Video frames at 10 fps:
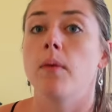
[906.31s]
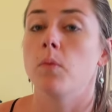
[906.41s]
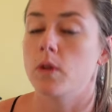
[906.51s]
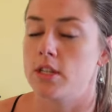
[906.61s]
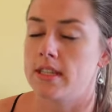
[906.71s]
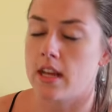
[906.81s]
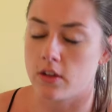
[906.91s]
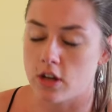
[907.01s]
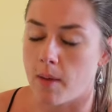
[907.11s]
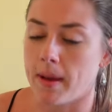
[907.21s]
which is another
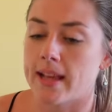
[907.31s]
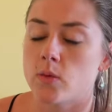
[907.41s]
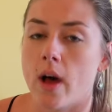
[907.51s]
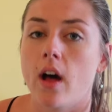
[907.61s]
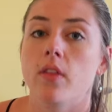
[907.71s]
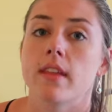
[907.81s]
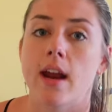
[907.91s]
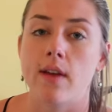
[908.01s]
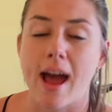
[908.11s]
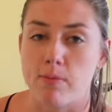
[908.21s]
topic as well that
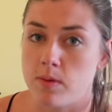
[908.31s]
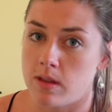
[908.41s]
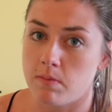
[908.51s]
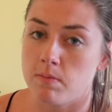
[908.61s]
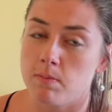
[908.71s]
I would